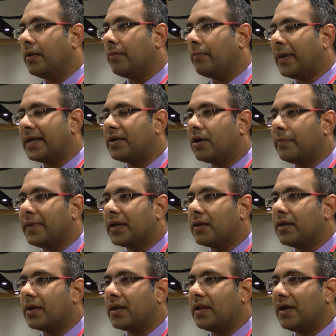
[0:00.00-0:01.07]
might not be
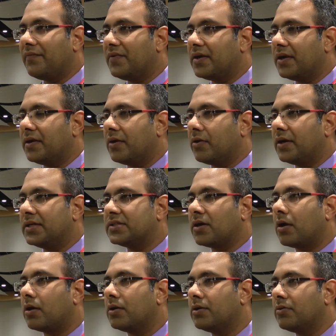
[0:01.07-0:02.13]
clinically evident, or it's
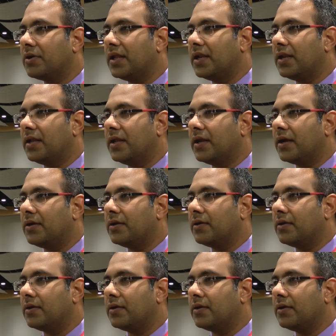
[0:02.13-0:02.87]
hard to really